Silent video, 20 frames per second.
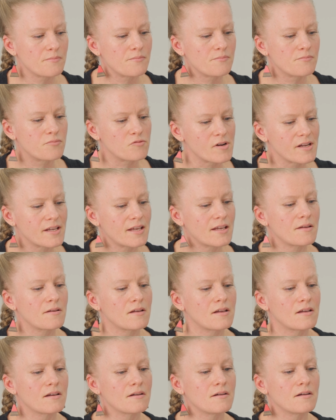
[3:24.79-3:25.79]

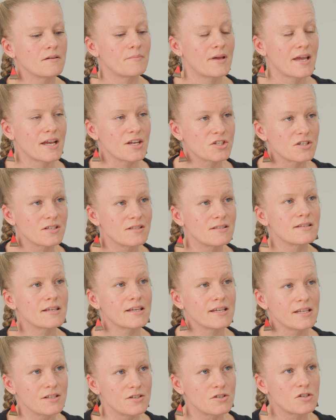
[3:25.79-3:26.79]
bringing patients
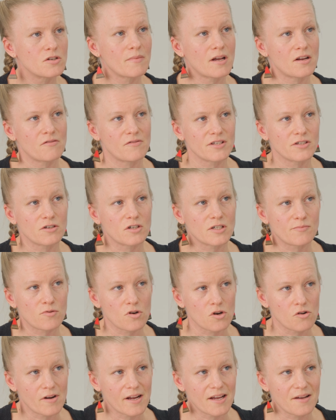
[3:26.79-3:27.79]
into my research
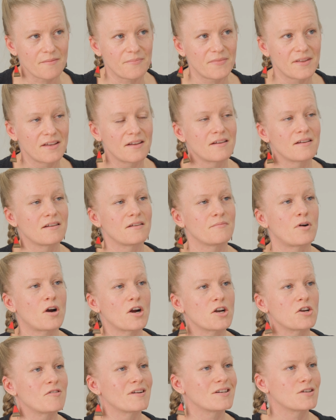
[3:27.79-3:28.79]
program,
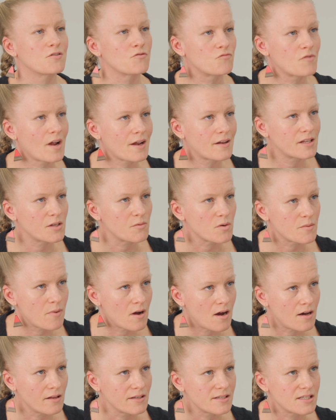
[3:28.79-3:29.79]
partnering directly with
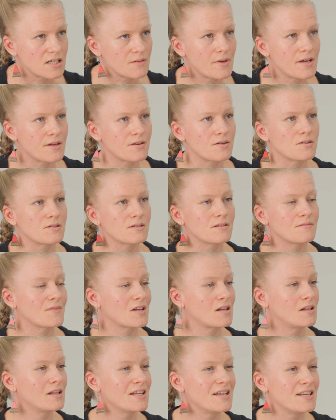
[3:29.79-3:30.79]
policymakers,
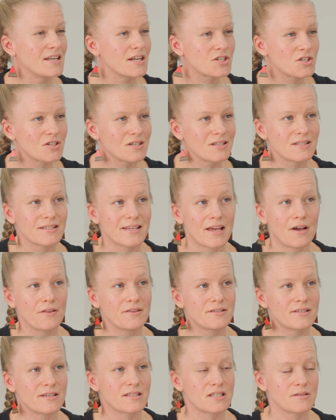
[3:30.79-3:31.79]
clinicians, health
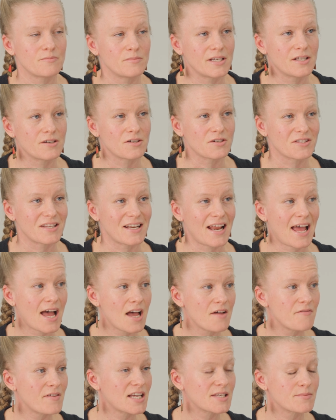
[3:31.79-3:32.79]
system leaders that
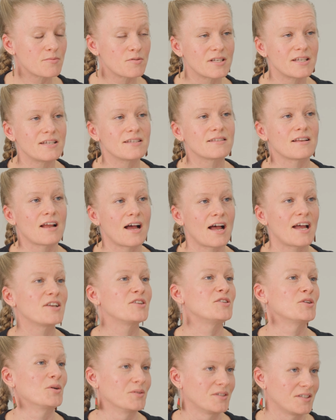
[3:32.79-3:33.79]
have expertise that I
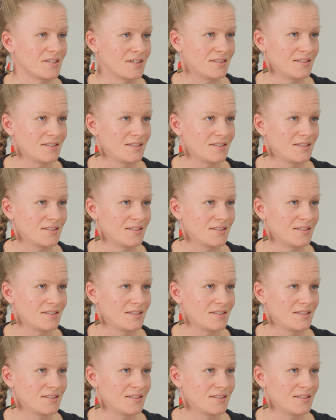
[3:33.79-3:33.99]
don't,